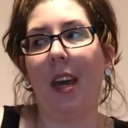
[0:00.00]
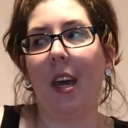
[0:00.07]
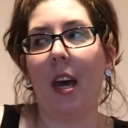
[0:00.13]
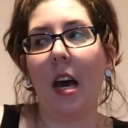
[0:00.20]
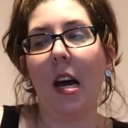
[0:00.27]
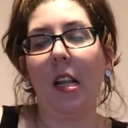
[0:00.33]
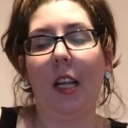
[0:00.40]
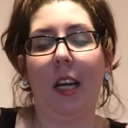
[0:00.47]
can
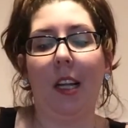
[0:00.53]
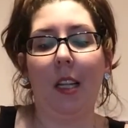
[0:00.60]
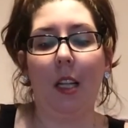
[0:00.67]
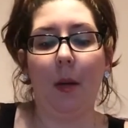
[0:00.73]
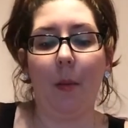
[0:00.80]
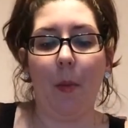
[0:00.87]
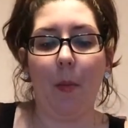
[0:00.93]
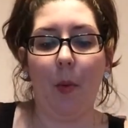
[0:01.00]
get like a
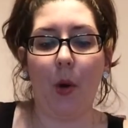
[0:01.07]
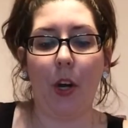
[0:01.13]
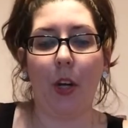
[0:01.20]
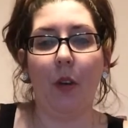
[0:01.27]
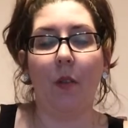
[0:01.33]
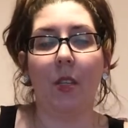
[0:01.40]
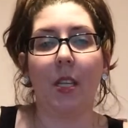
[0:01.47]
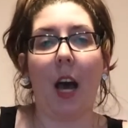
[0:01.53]
little bit more
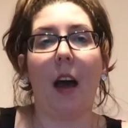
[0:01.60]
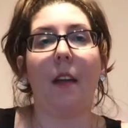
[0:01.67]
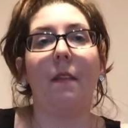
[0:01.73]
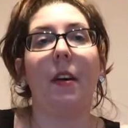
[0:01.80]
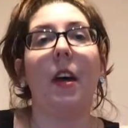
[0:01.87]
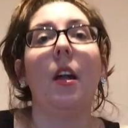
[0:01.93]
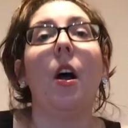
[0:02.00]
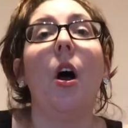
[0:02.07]
use out of
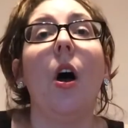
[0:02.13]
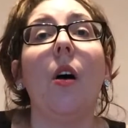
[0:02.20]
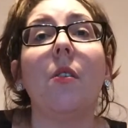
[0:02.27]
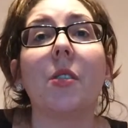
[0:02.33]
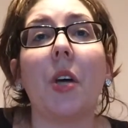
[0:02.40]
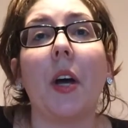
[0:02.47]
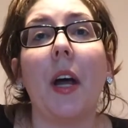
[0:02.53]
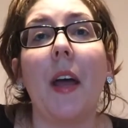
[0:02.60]
it. Oh,
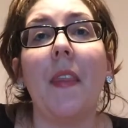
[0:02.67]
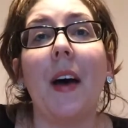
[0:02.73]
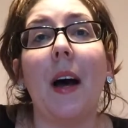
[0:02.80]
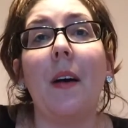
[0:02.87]
sorry.